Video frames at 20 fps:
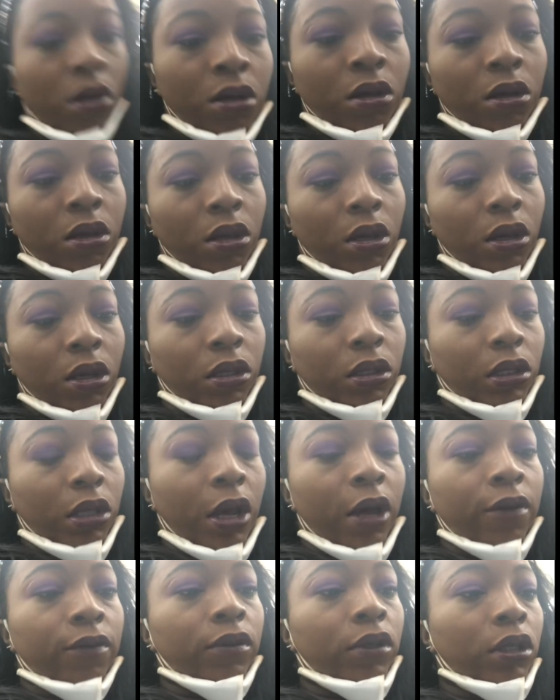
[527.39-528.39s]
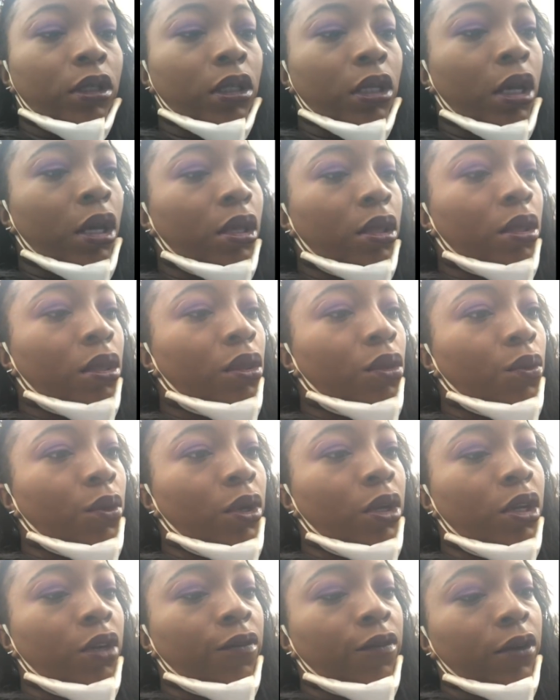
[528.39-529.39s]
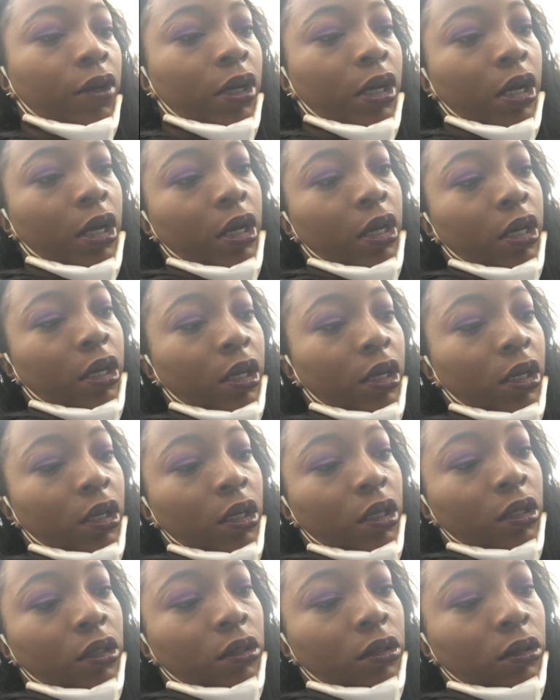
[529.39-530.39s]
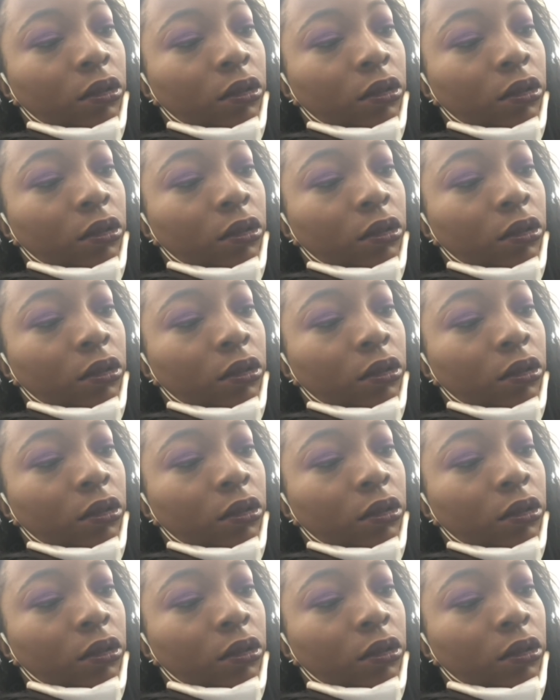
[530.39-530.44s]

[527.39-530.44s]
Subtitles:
Yes, I've looked at 3 different kinds